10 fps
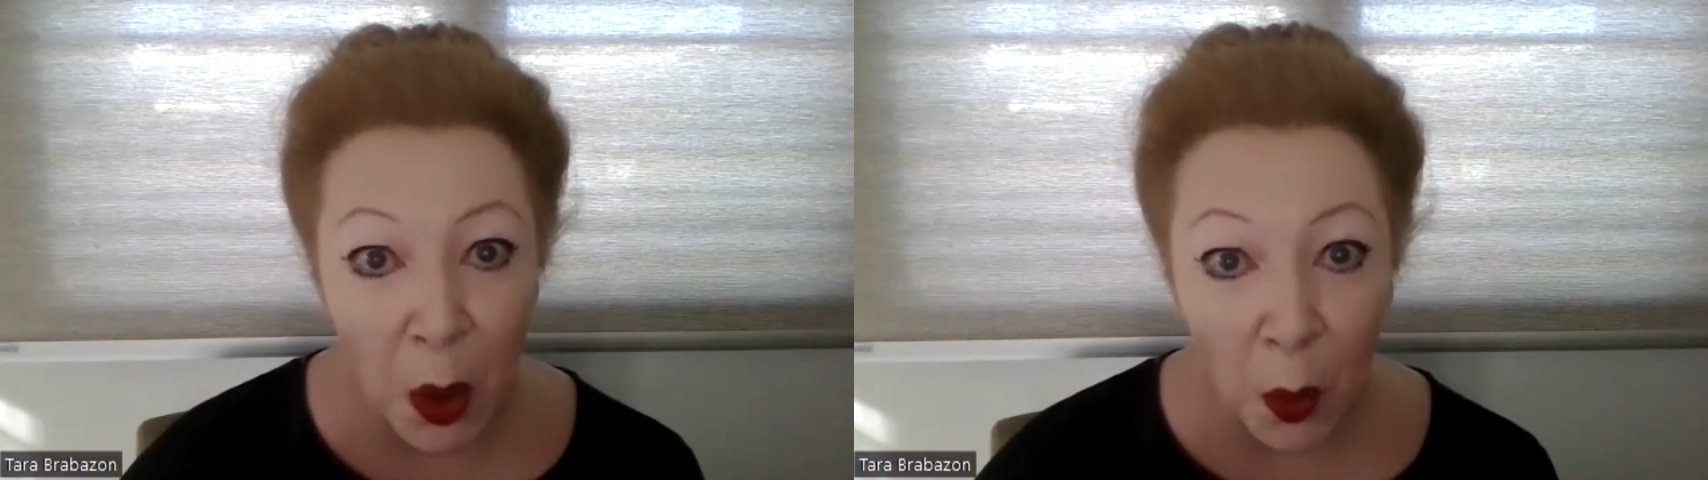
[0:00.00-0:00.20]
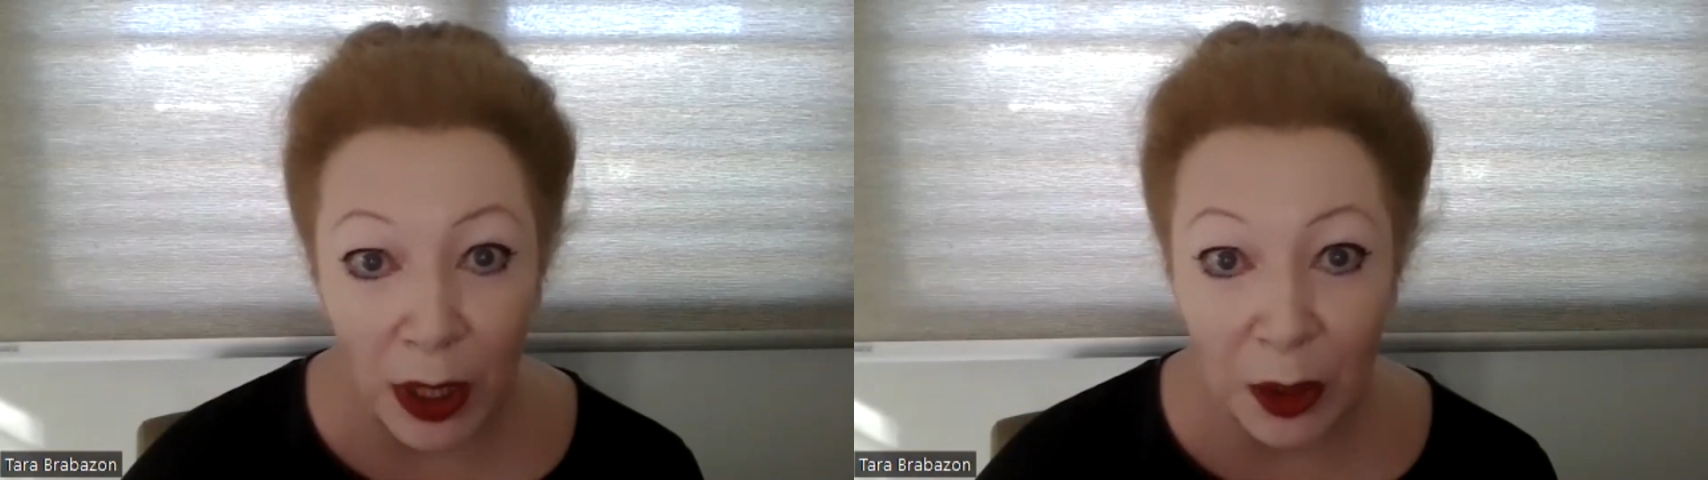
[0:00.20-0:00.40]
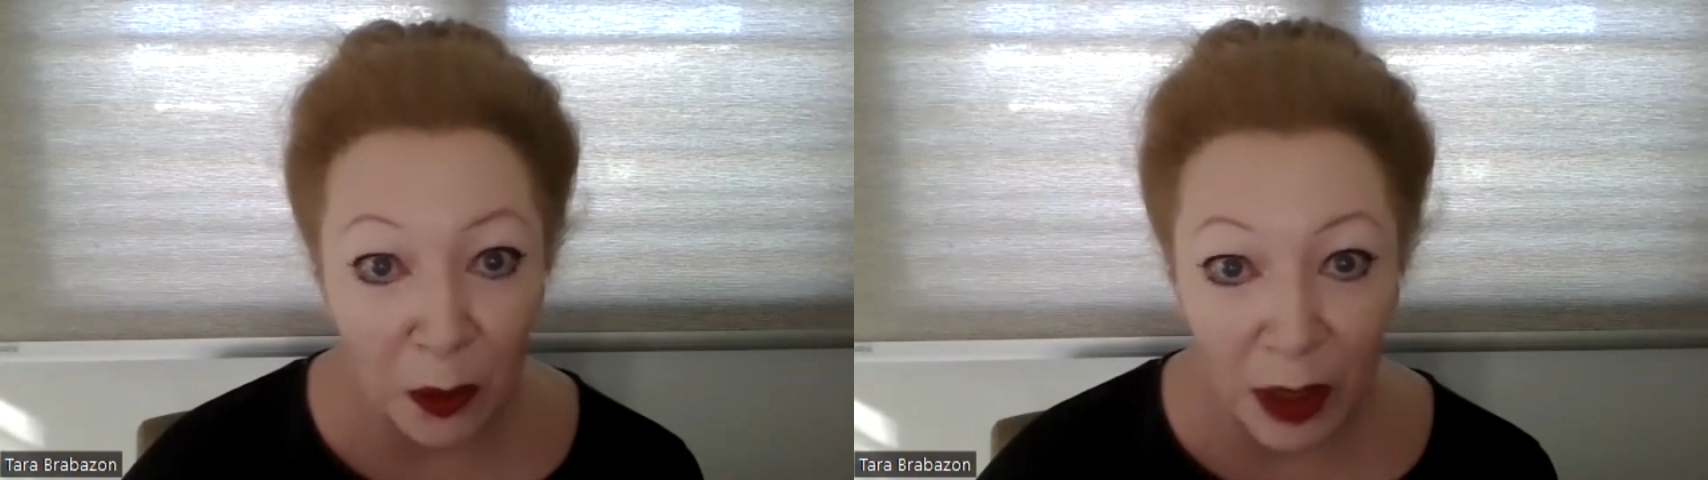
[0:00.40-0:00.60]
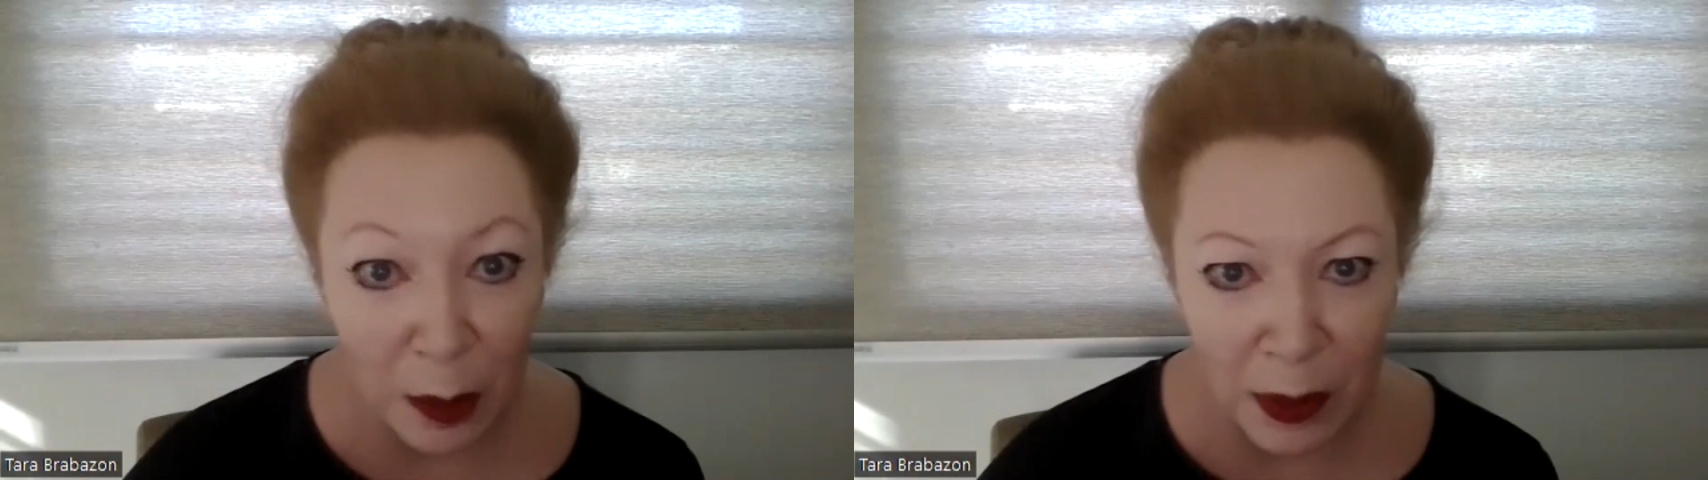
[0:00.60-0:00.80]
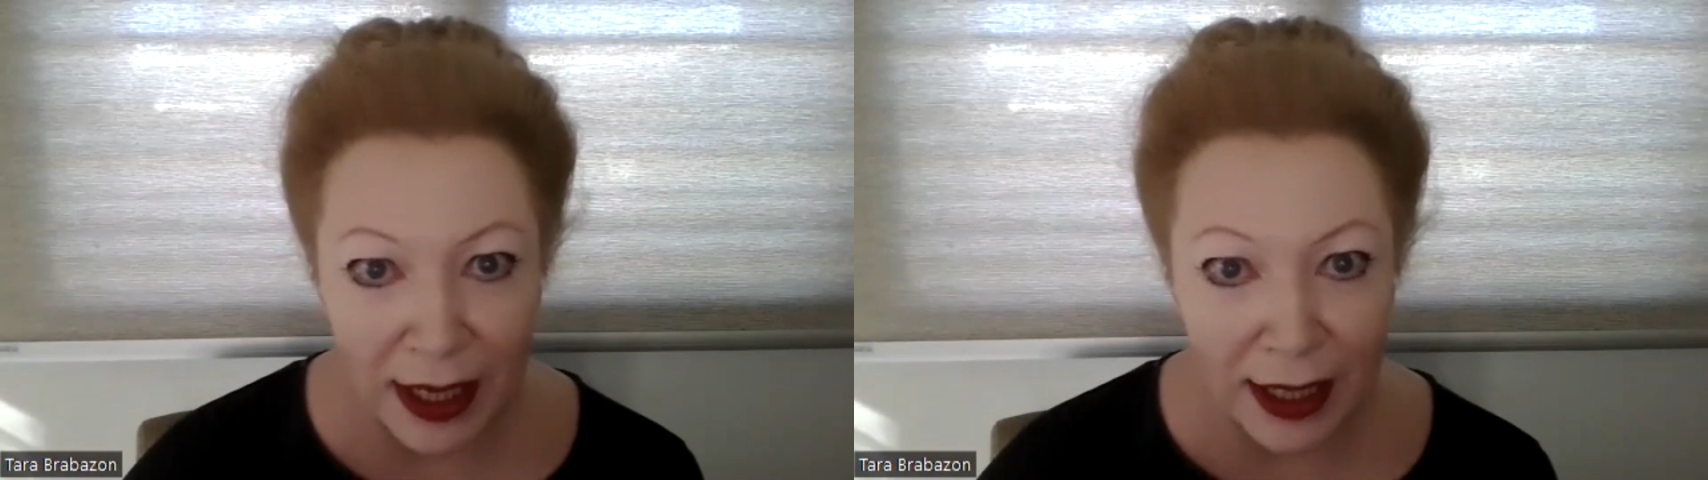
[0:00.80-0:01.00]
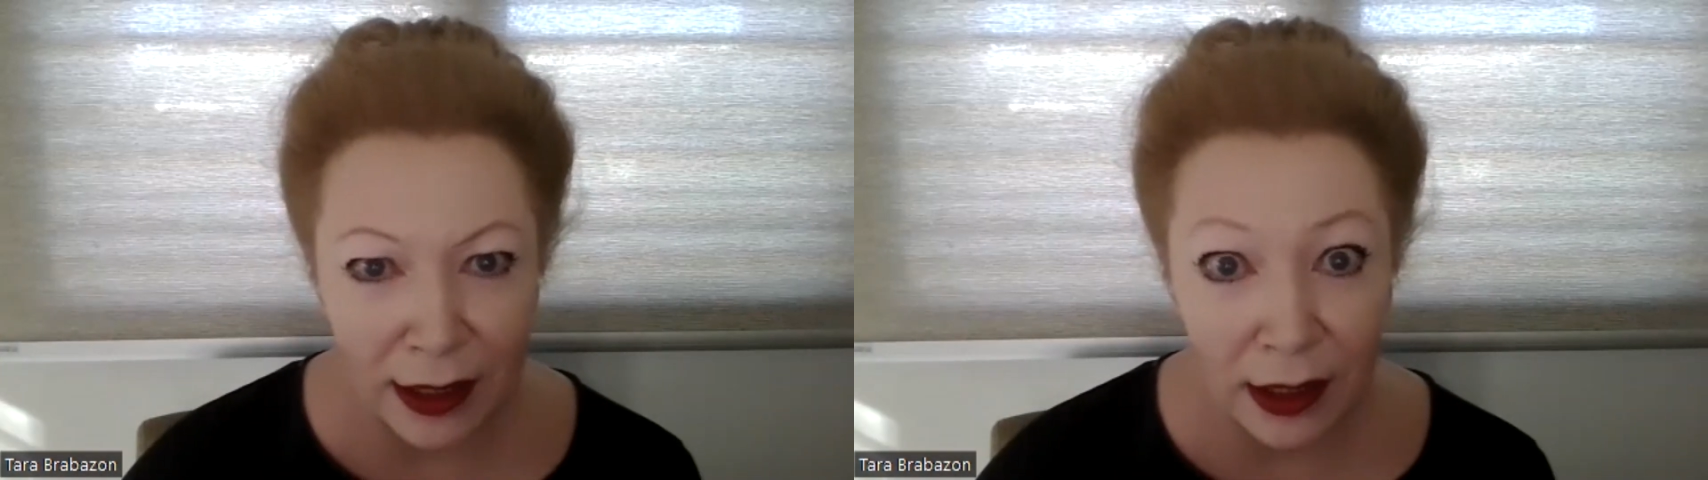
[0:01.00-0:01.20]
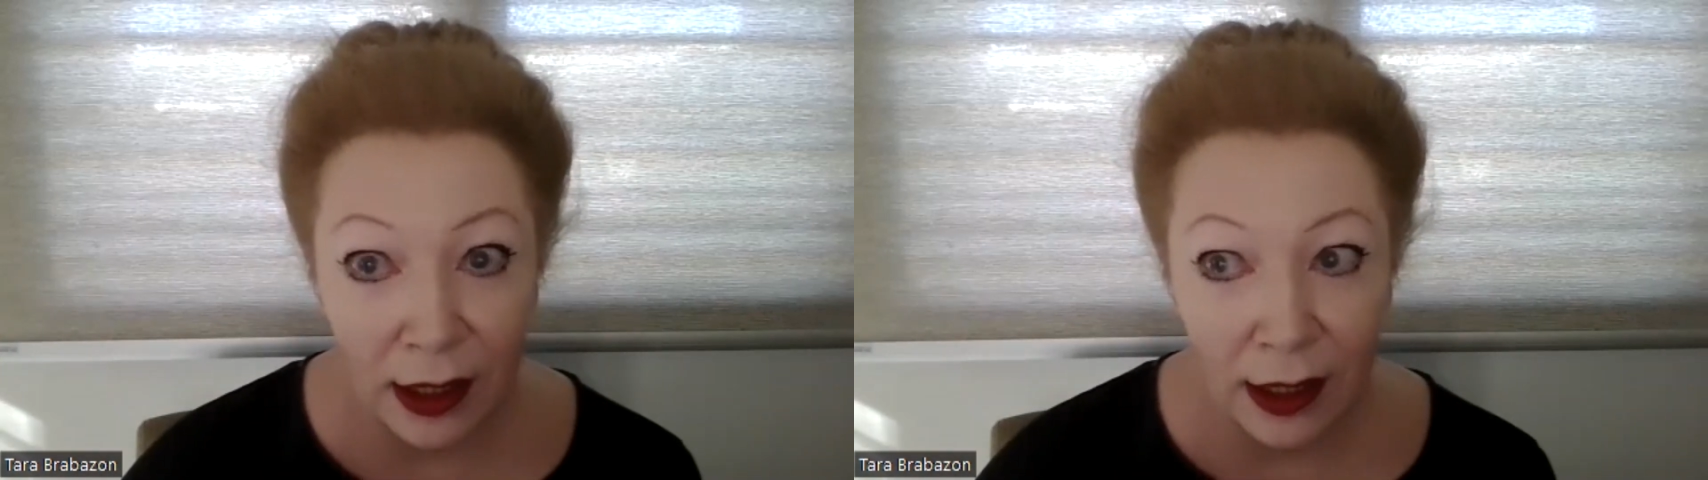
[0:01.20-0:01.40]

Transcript: will reappear